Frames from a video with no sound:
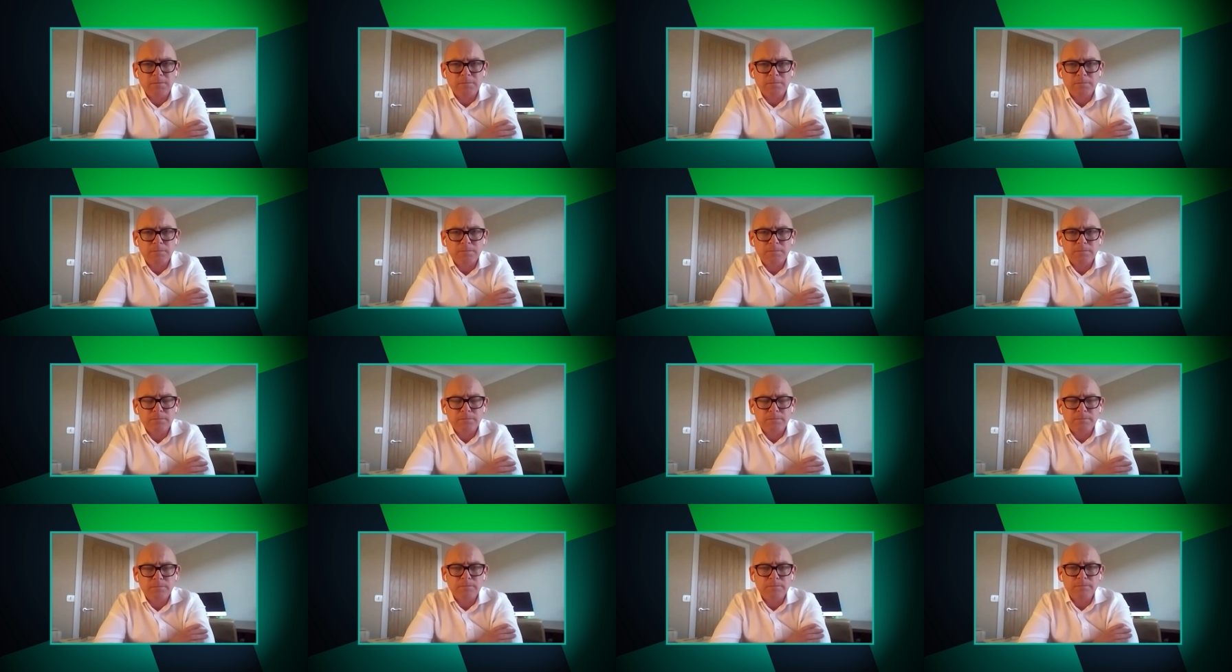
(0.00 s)
Yeah.
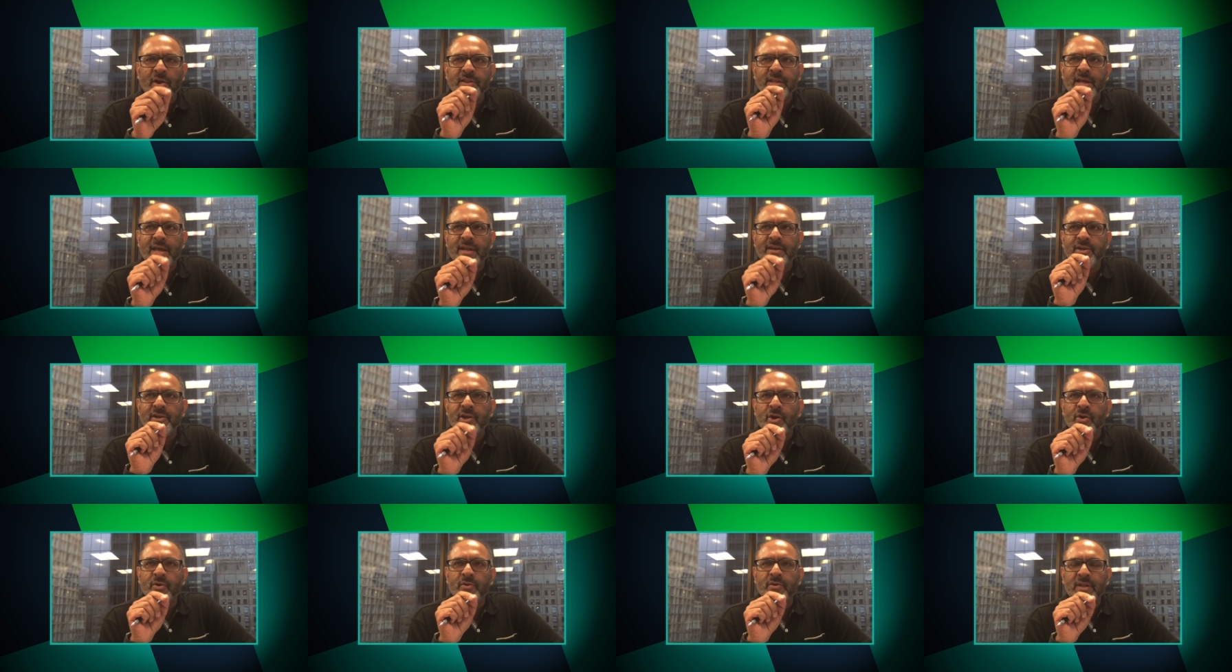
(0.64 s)
On that
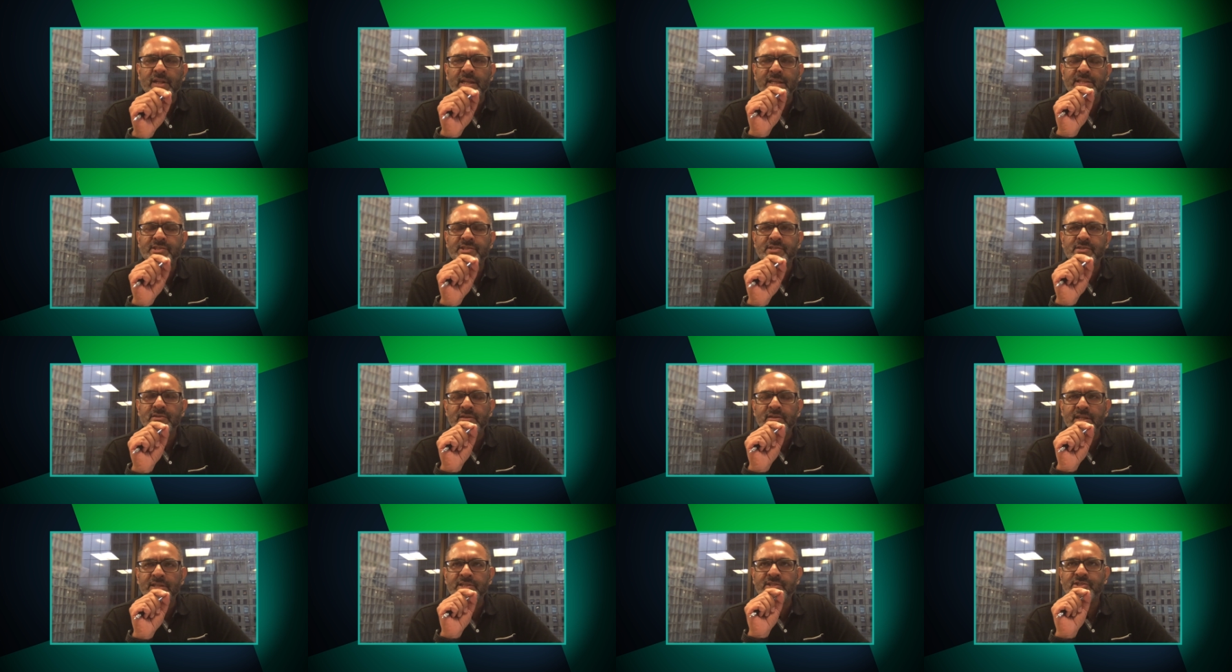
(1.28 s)
note,
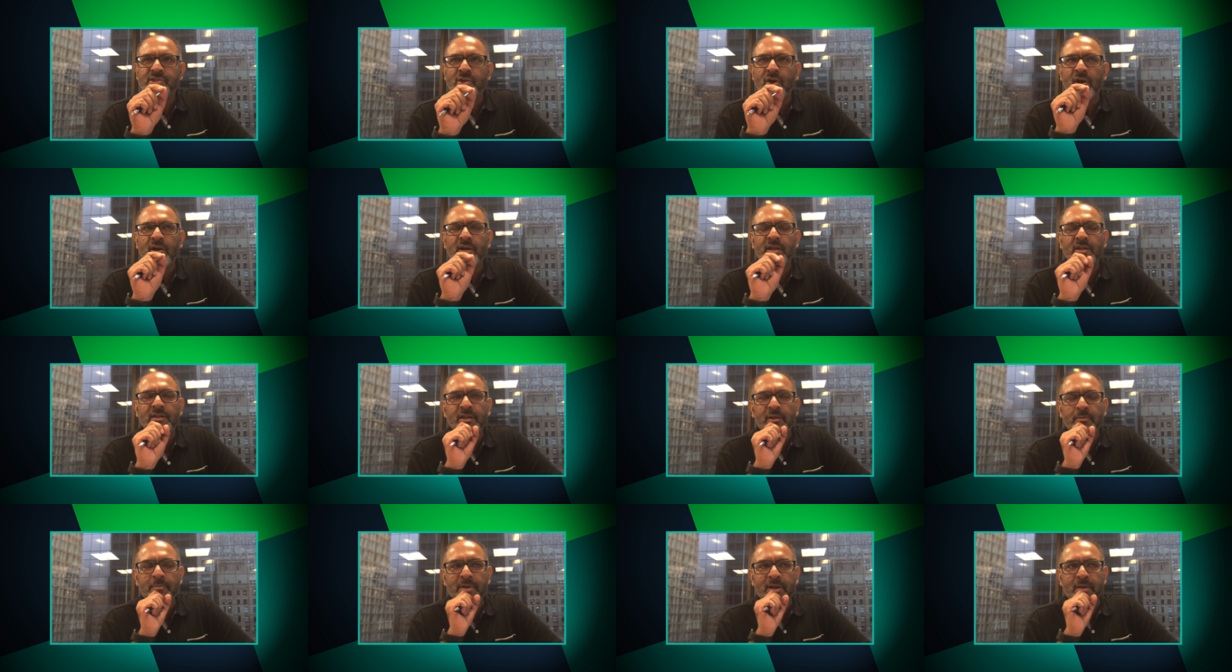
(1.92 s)
let's let's talk a
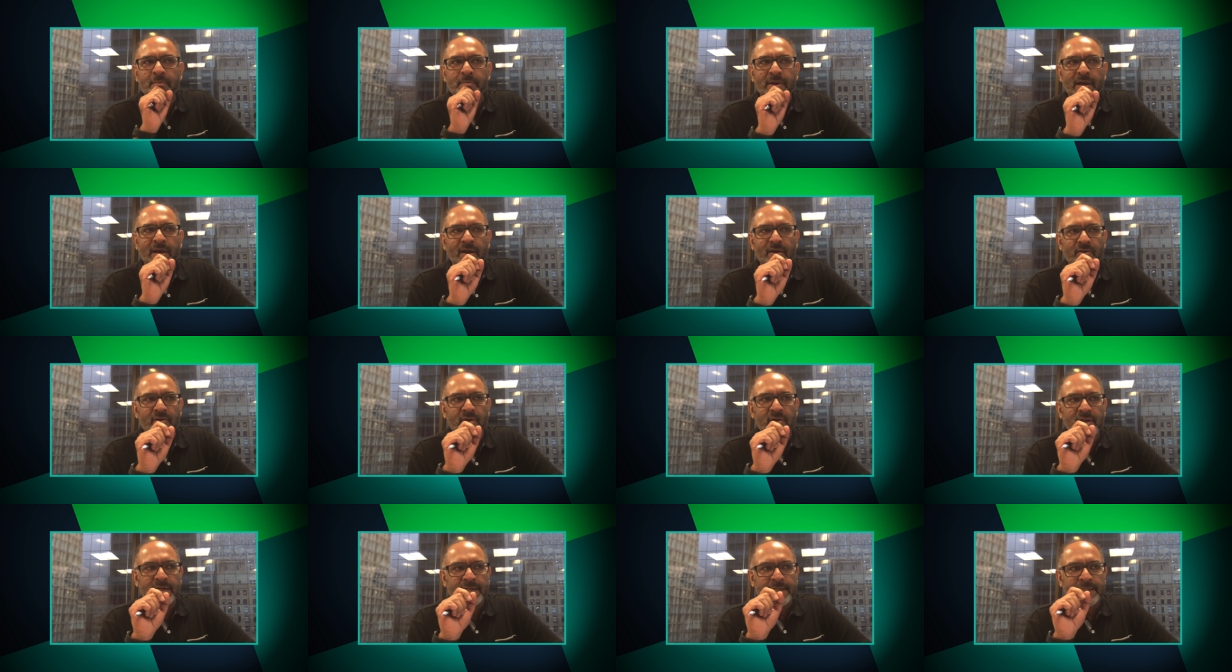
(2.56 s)
little bit
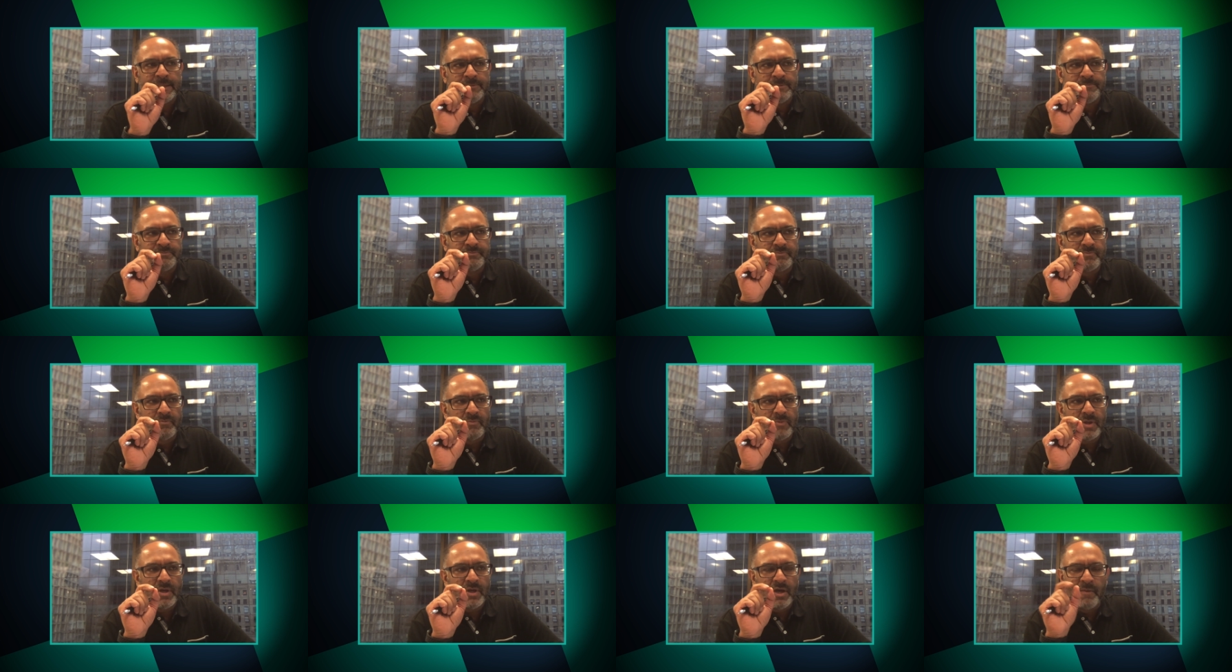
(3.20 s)
about
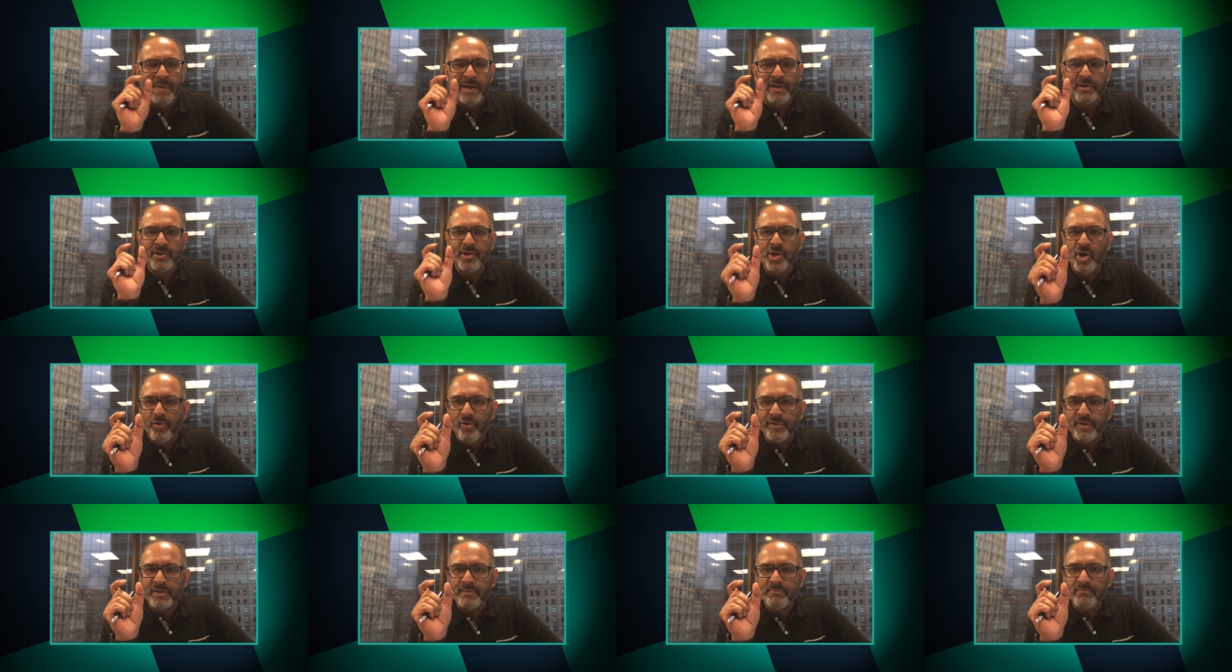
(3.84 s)
um, about
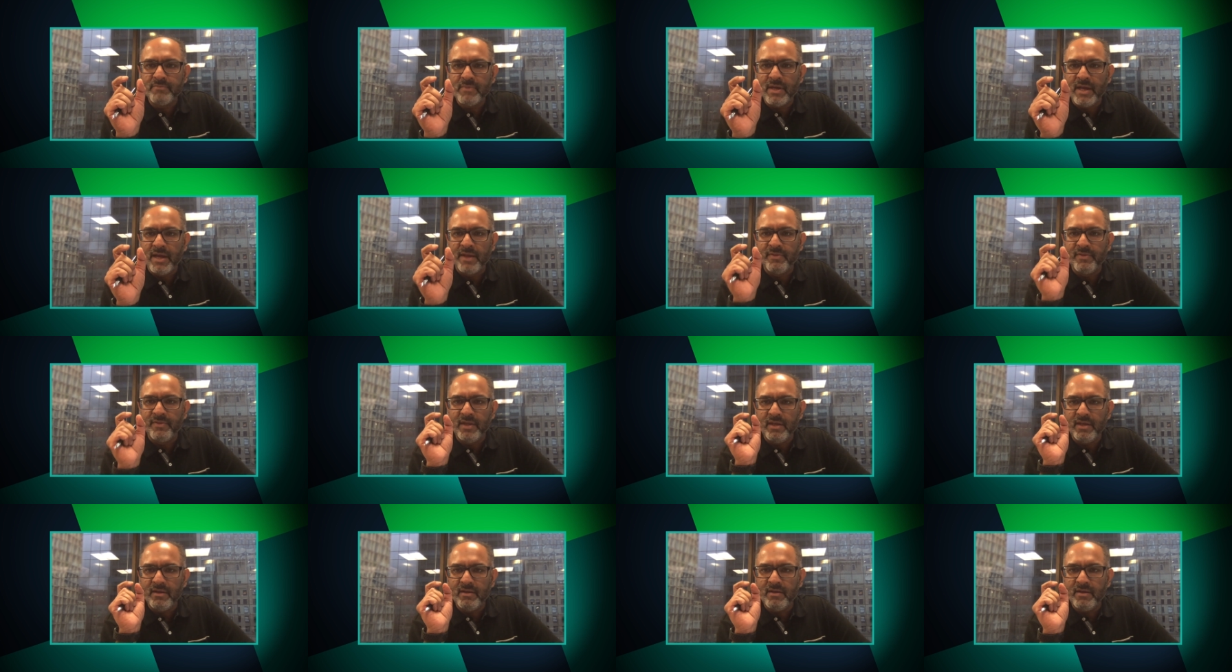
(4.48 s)
COVID
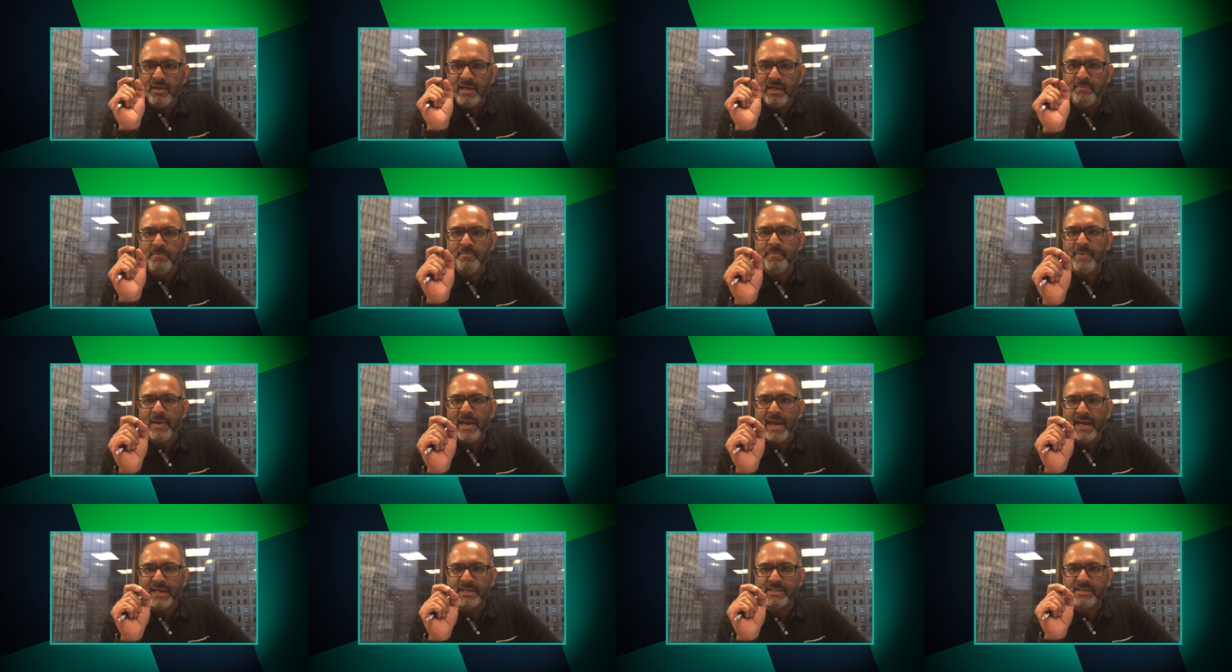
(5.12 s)
and the
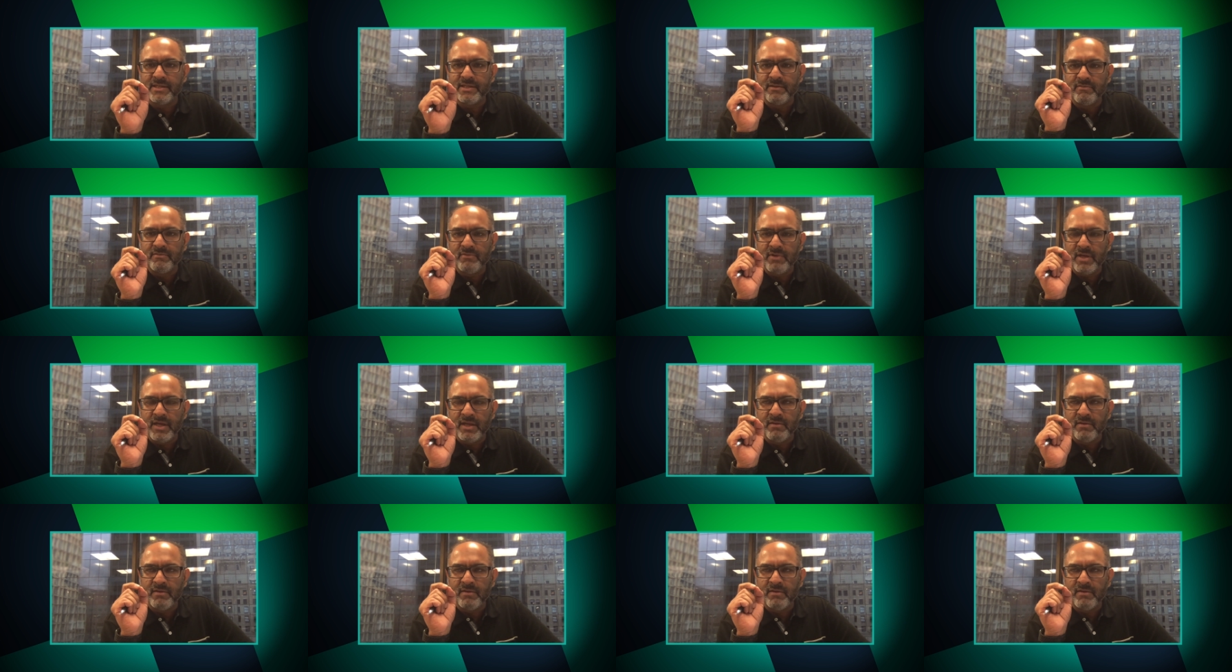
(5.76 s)
impact and